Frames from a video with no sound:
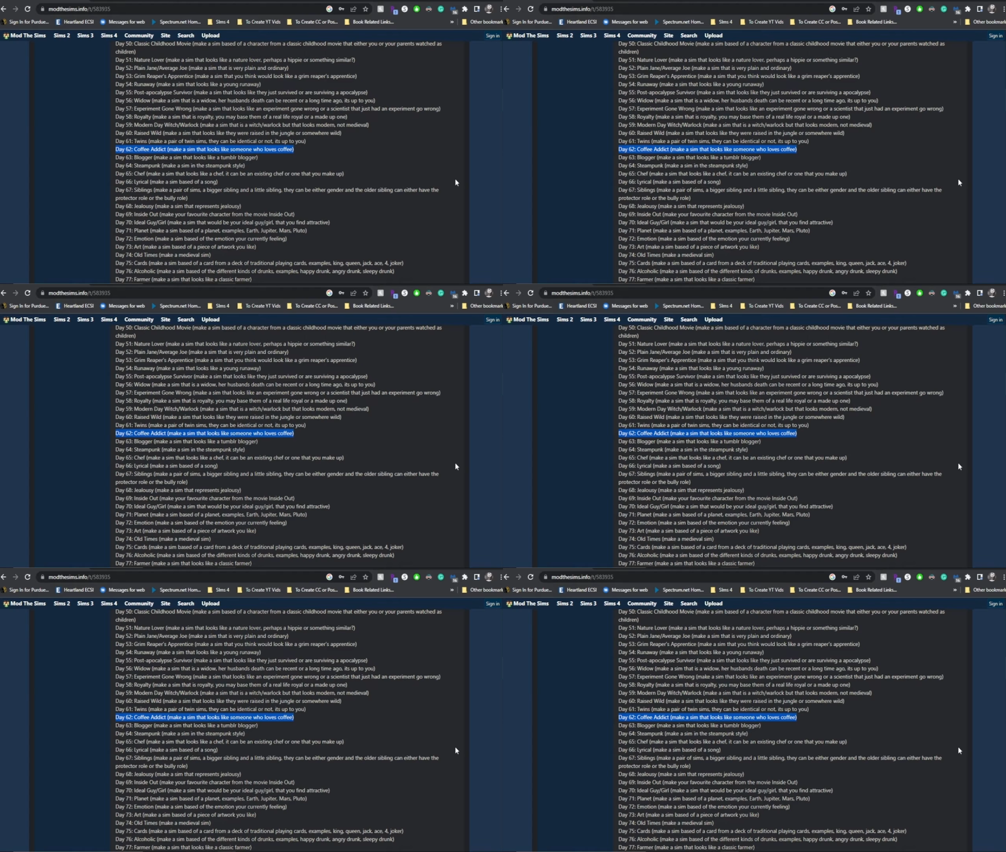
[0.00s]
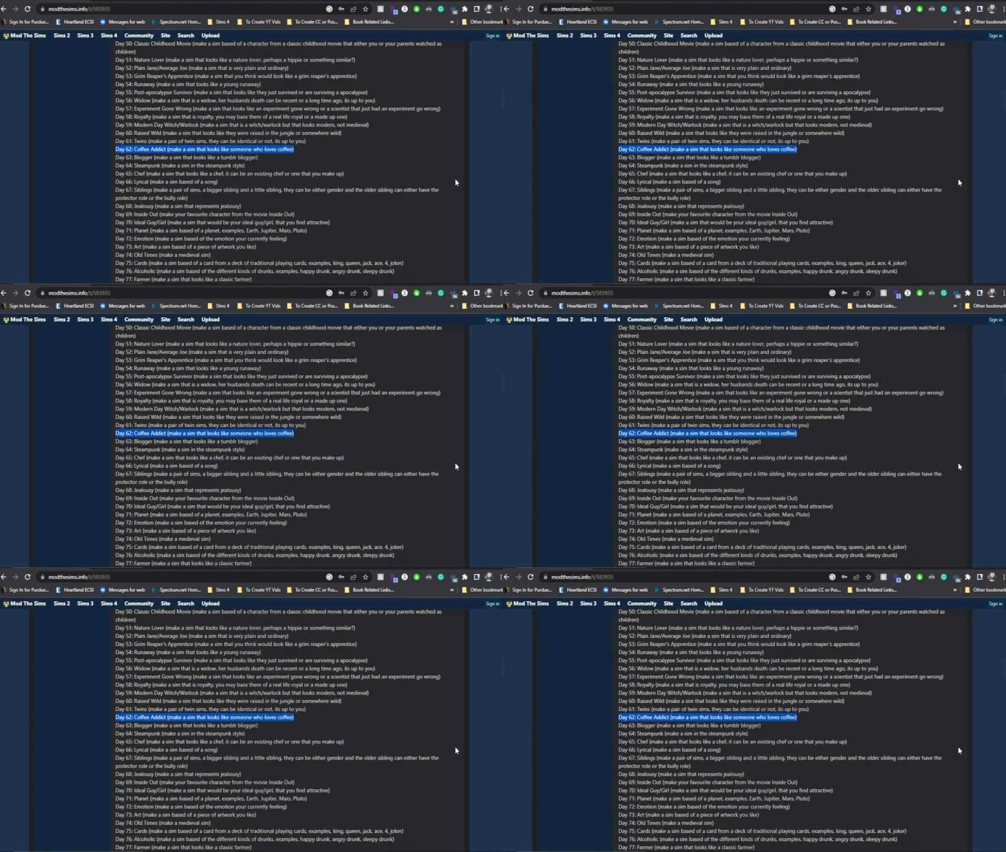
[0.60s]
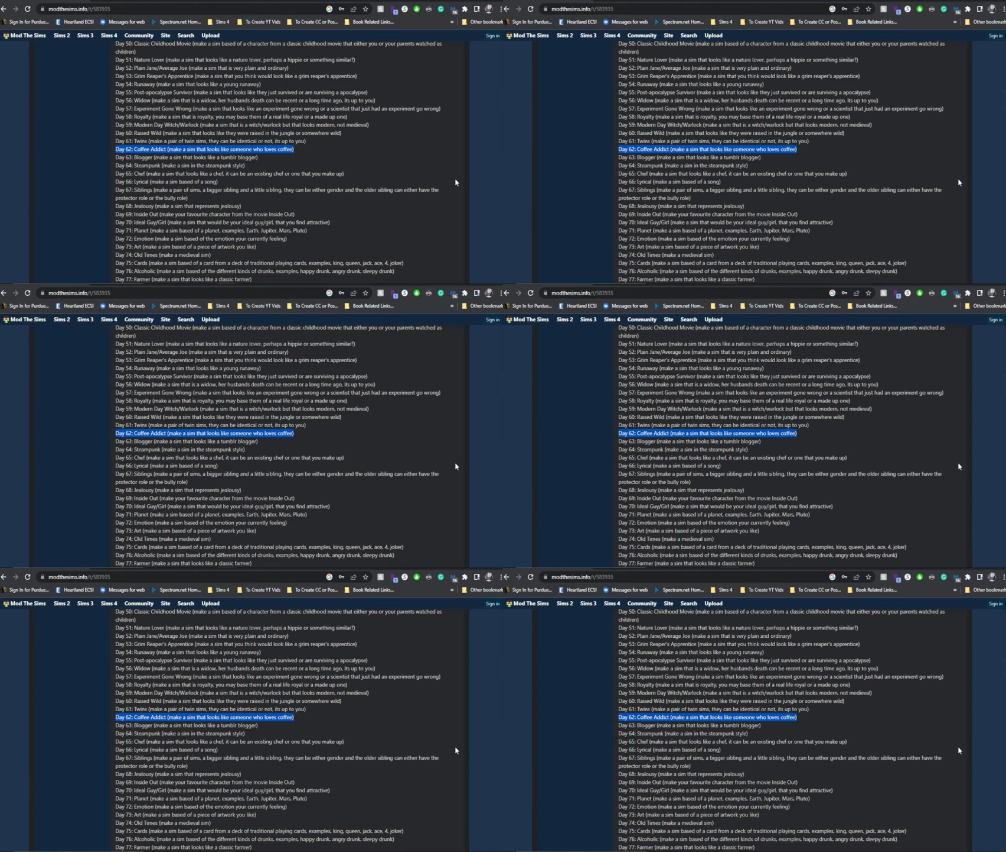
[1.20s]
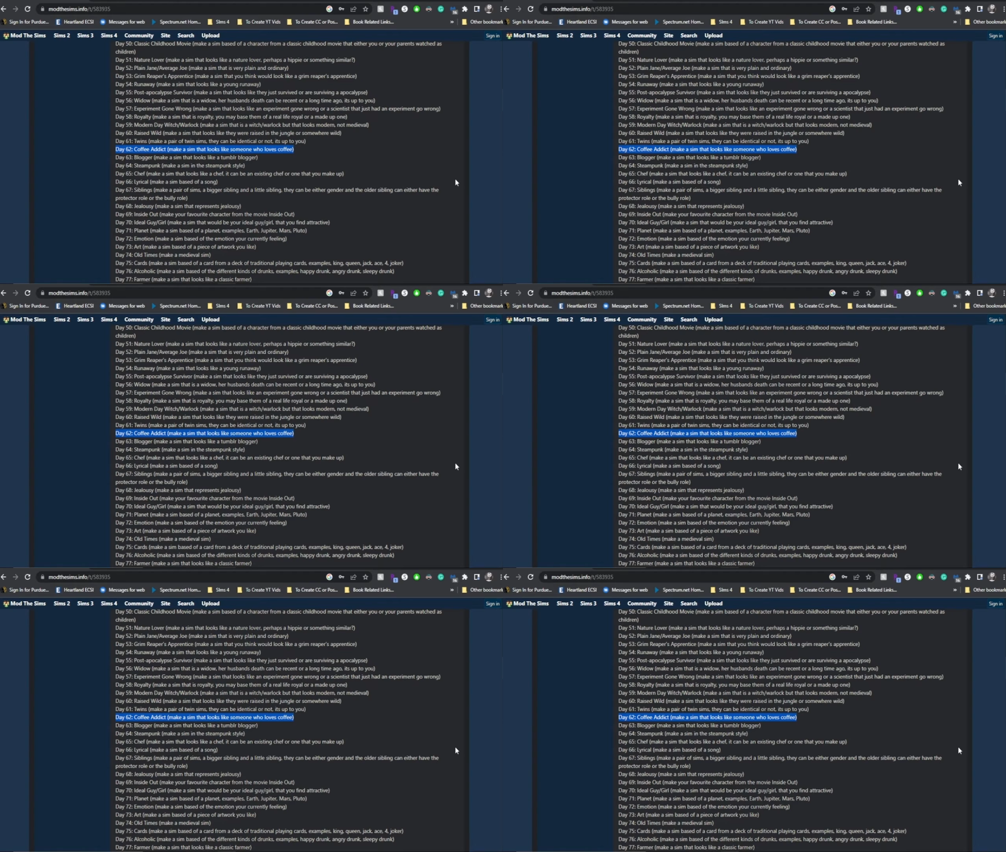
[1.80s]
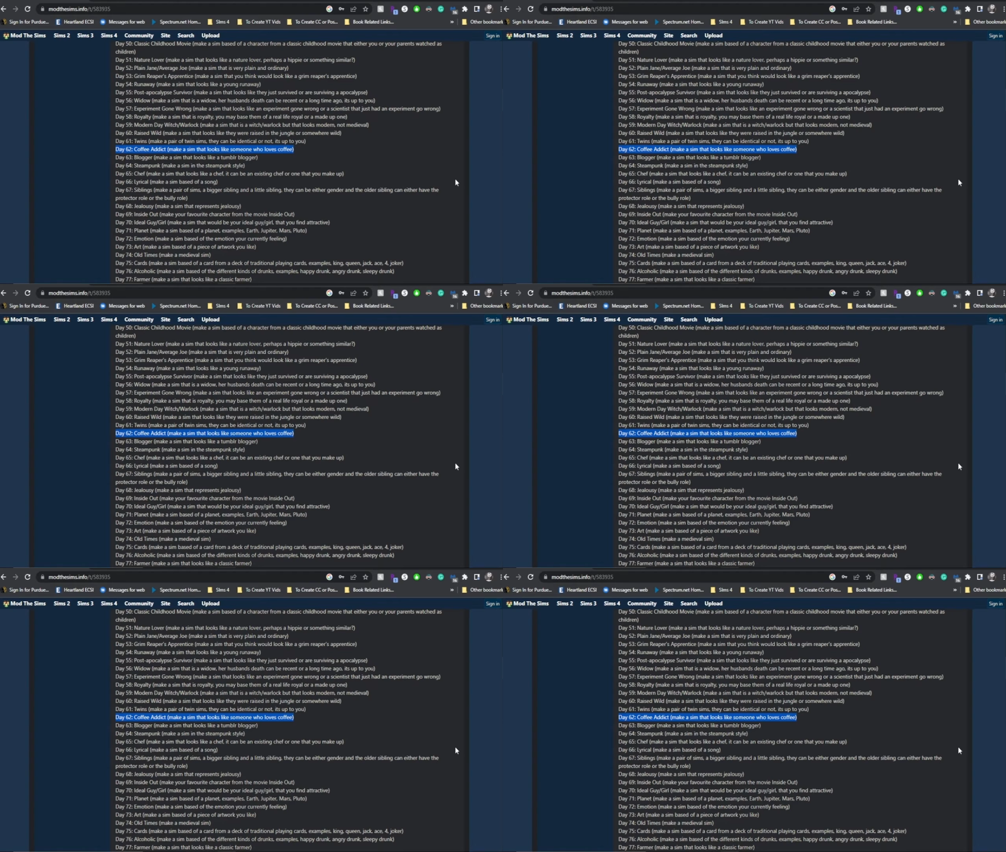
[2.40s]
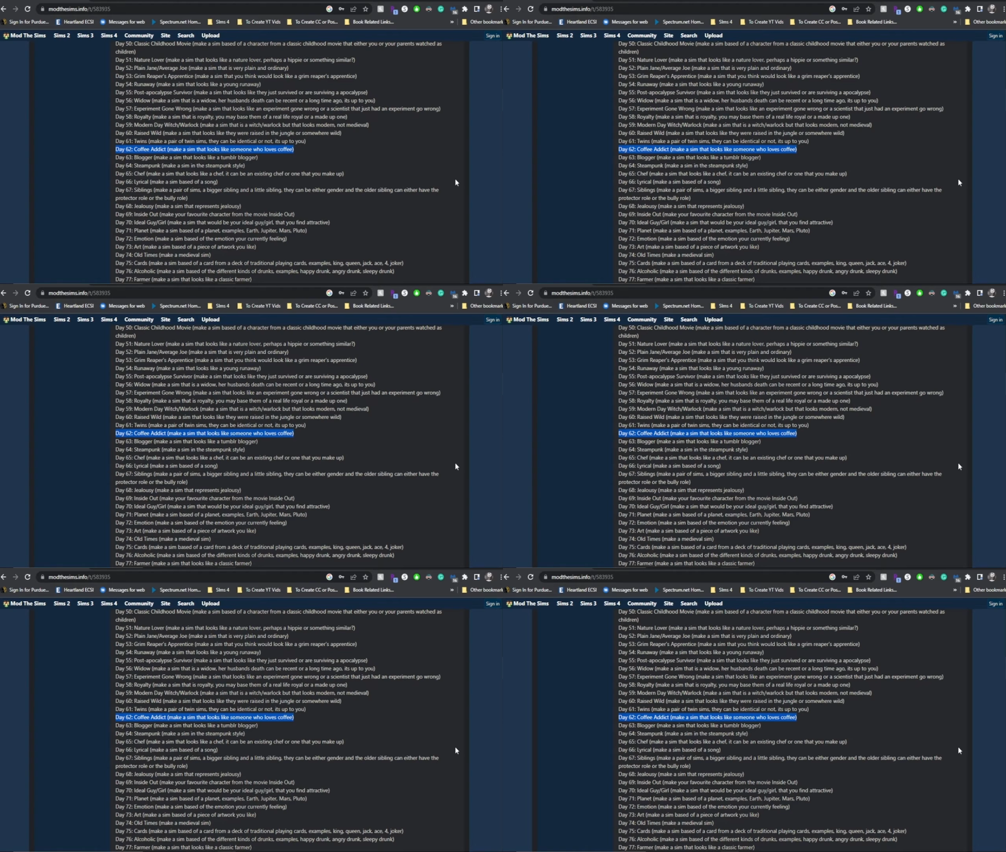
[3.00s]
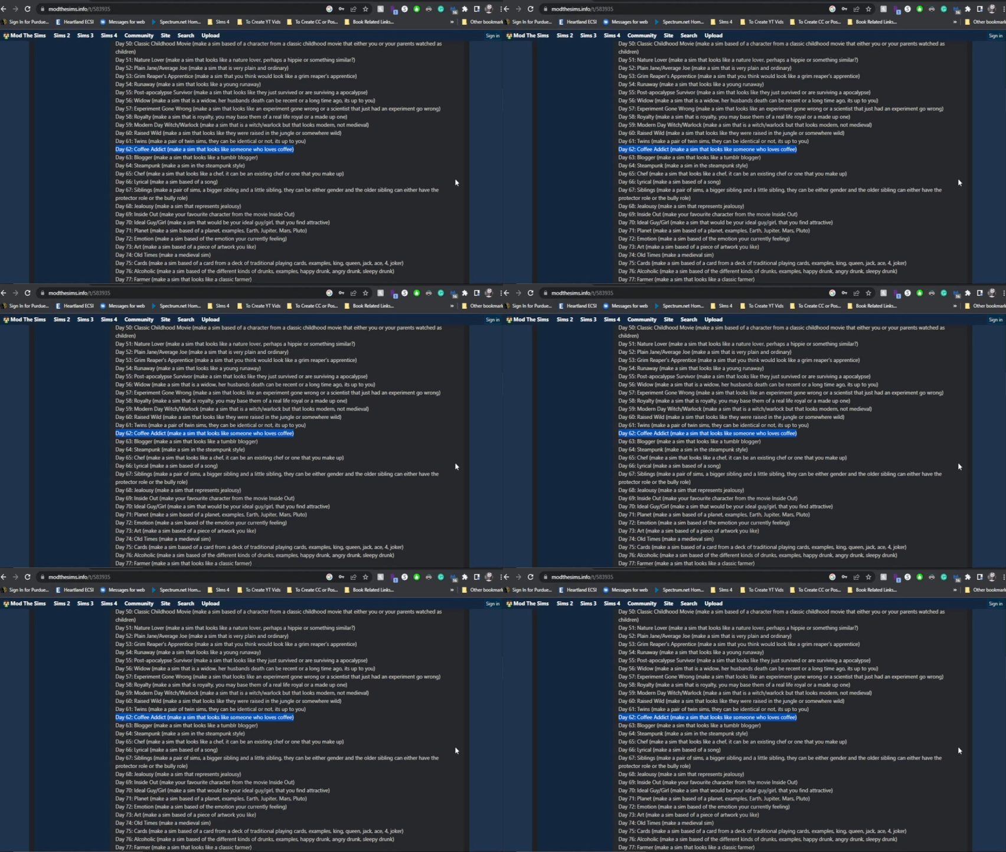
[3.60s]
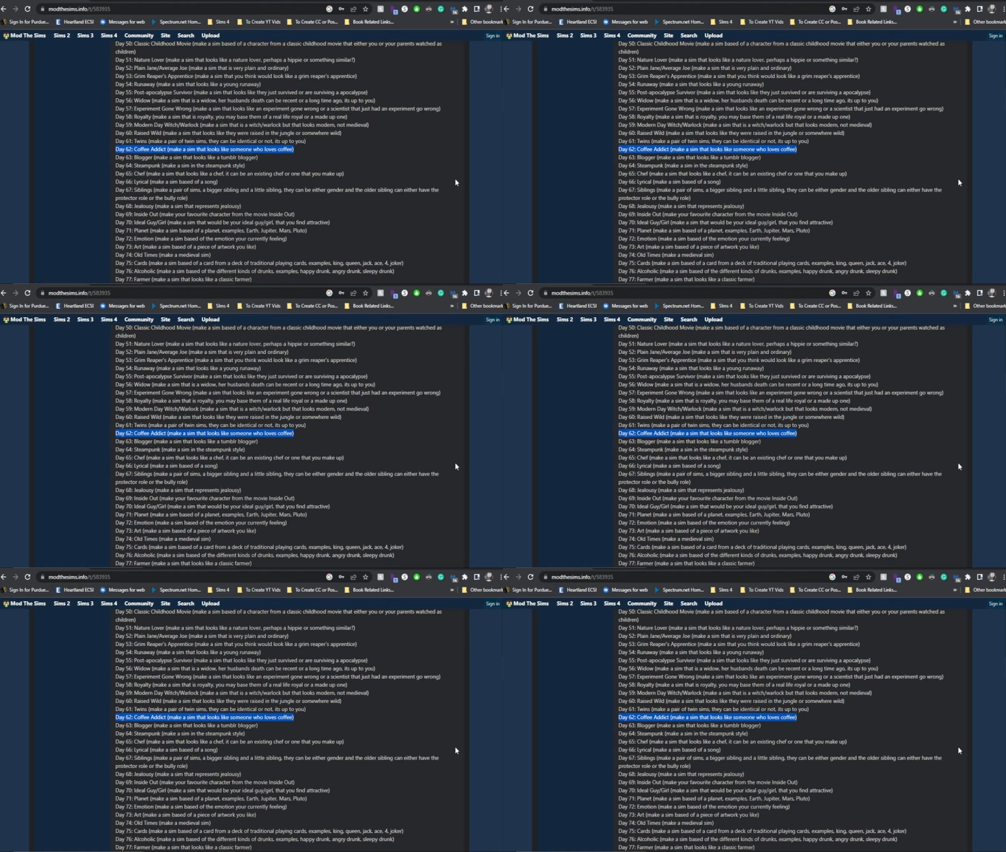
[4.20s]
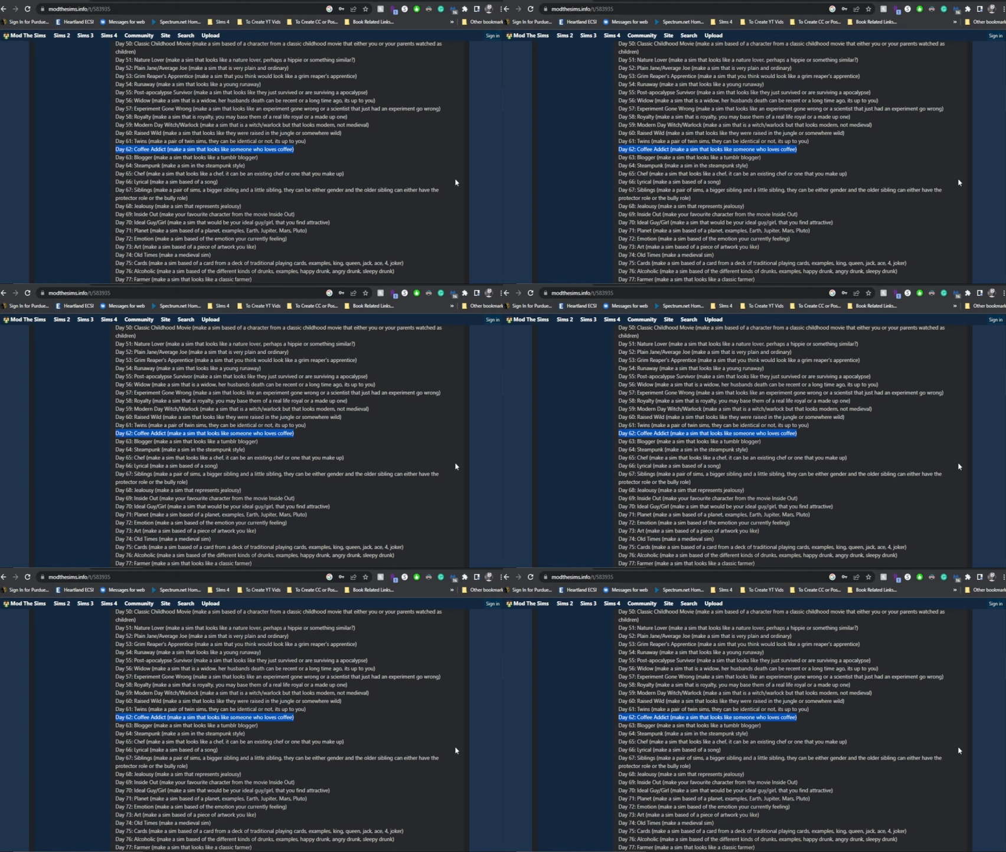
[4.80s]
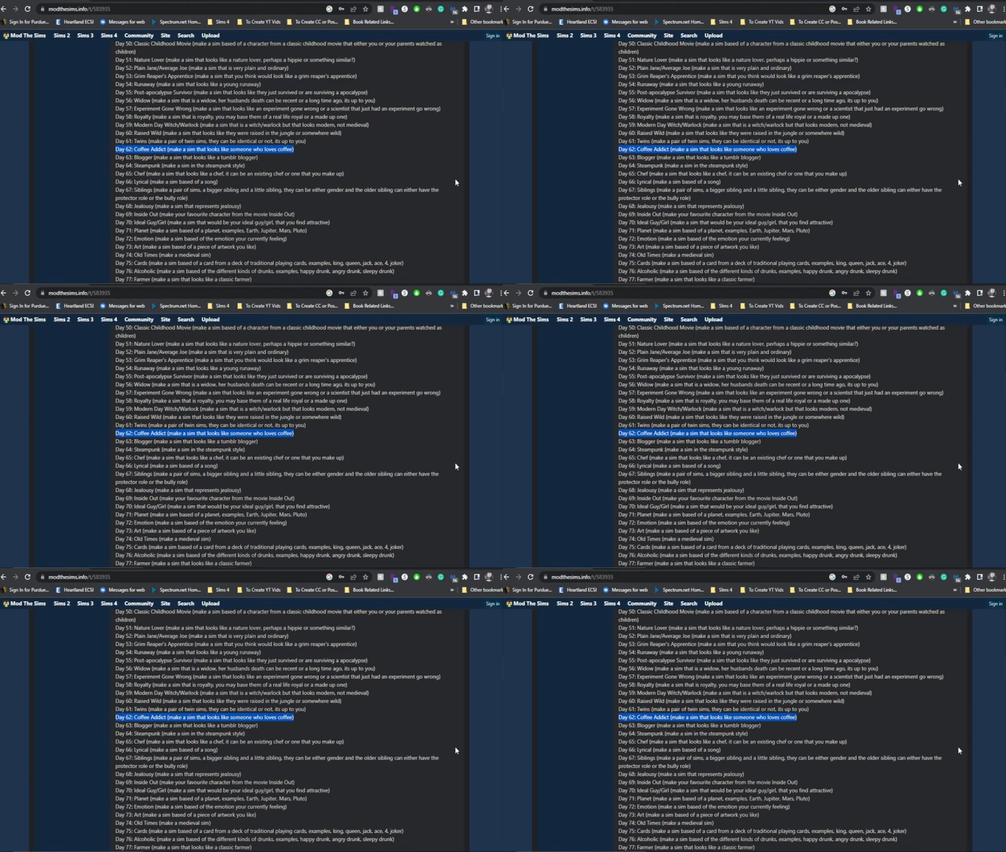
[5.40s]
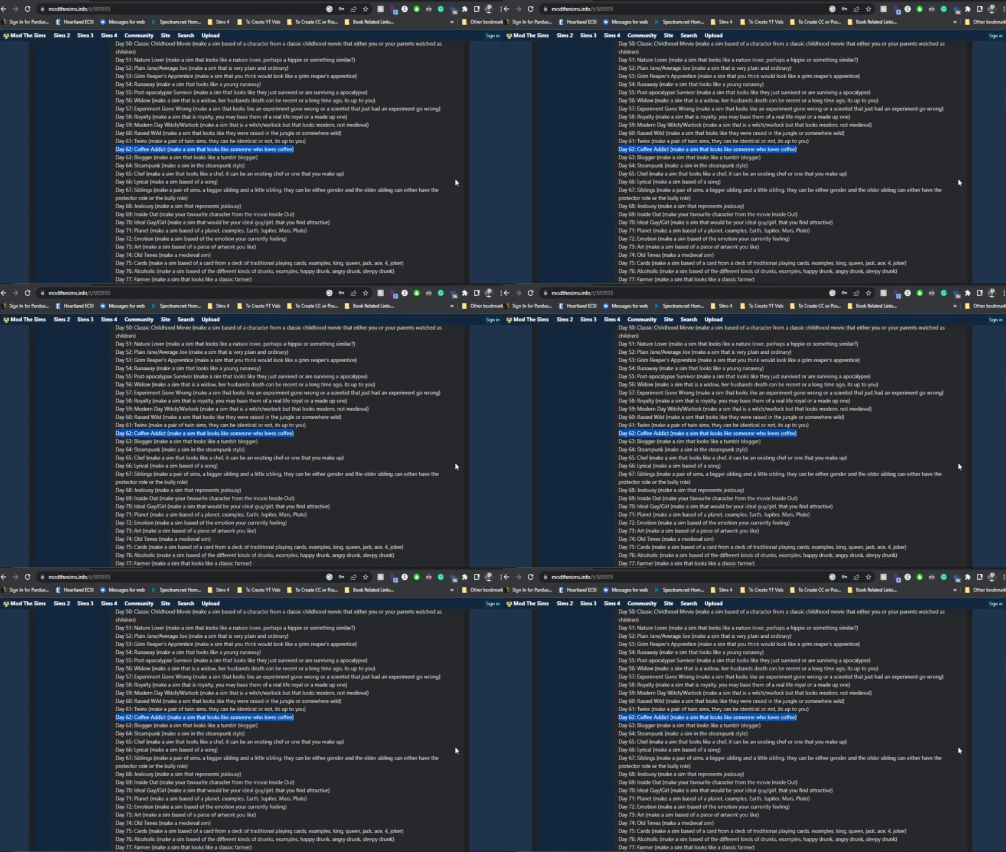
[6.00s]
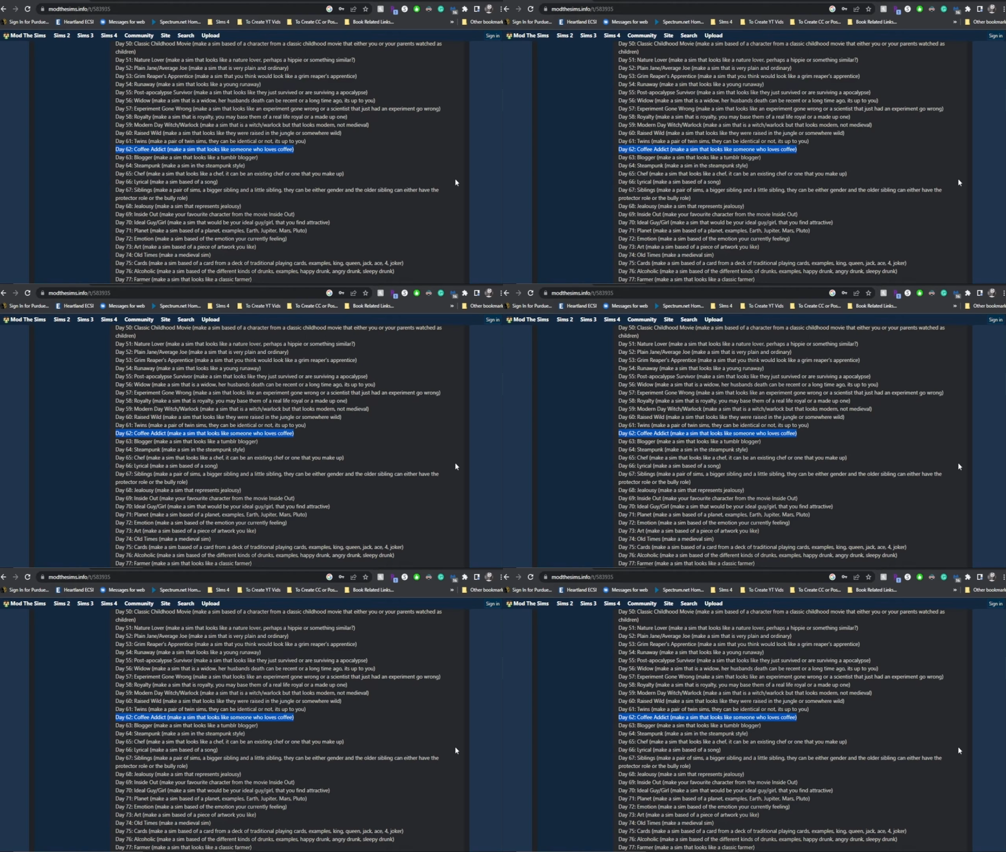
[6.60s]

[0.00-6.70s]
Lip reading: Nobody's mouth can be seen.